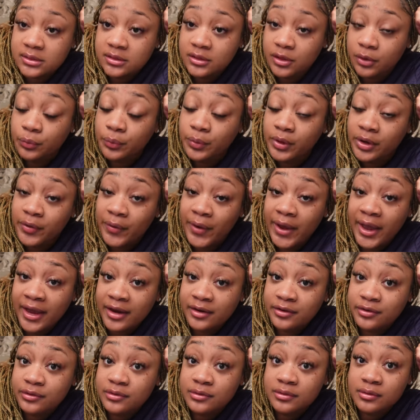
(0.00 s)
the real
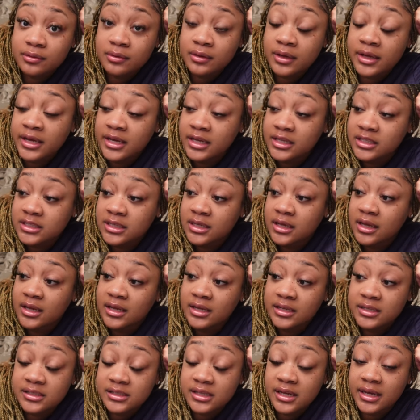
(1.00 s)
actor, he
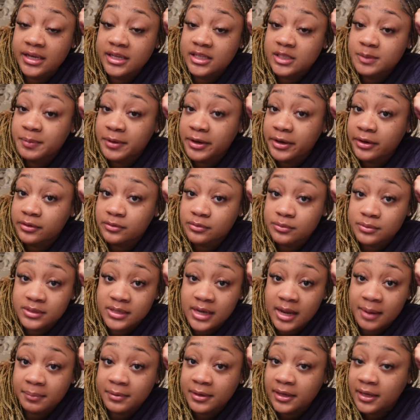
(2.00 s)
said his parents was
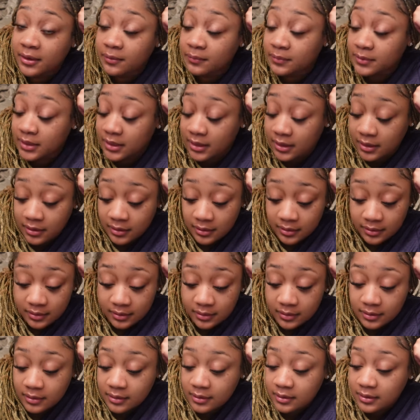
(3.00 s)
not playing with that
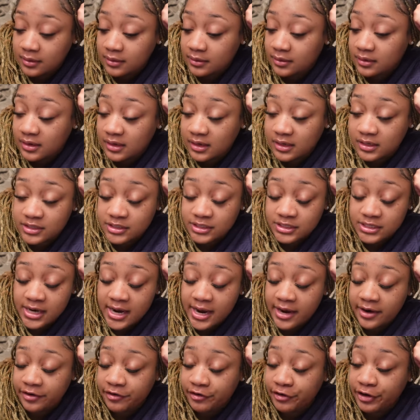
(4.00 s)
Dan
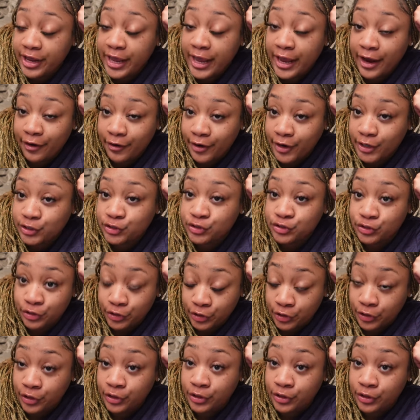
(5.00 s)
Schneider character.